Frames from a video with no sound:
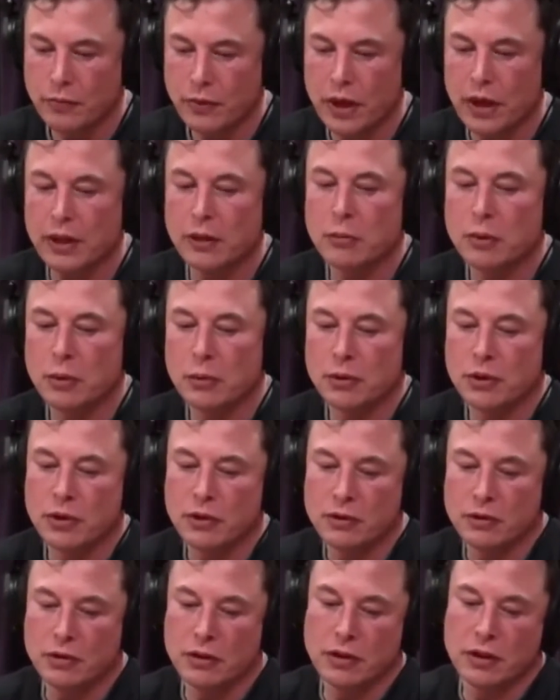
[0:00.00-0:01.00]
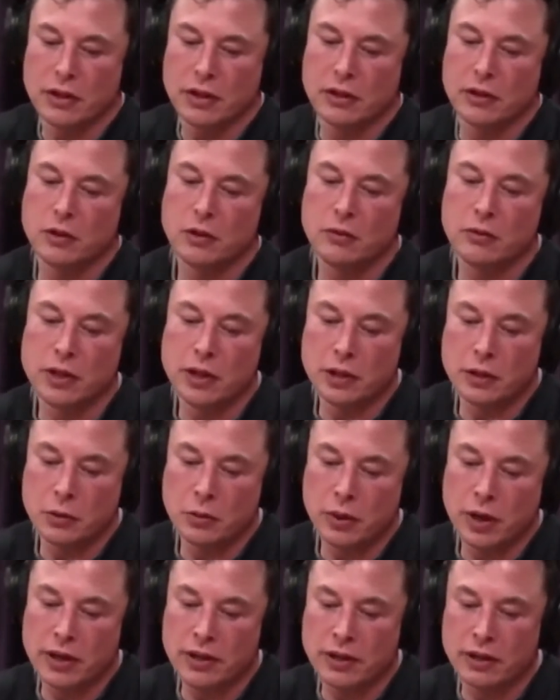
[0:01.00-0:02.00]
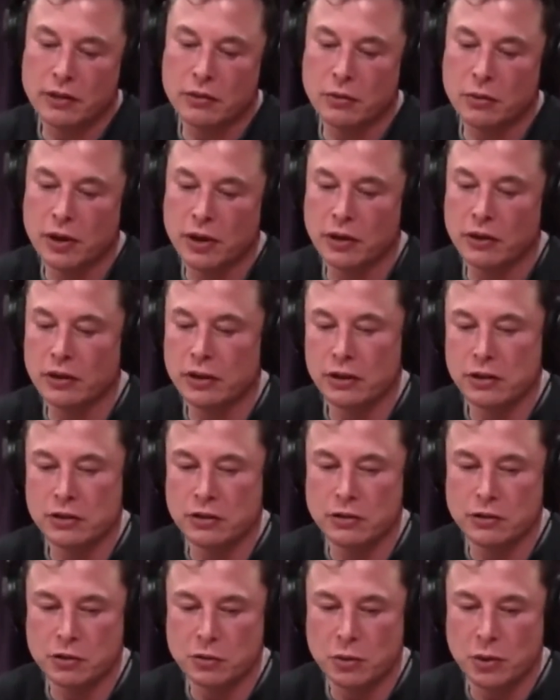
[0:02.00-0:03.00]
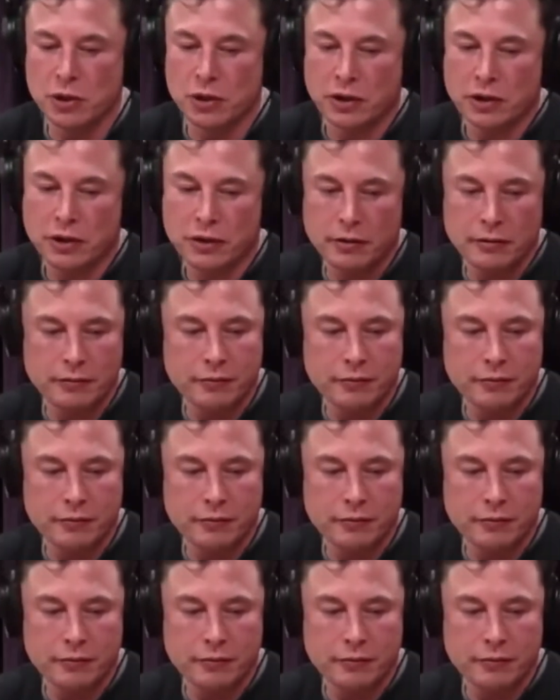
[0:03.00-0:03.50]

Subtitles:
I think people don't, like, normally the way that regulations work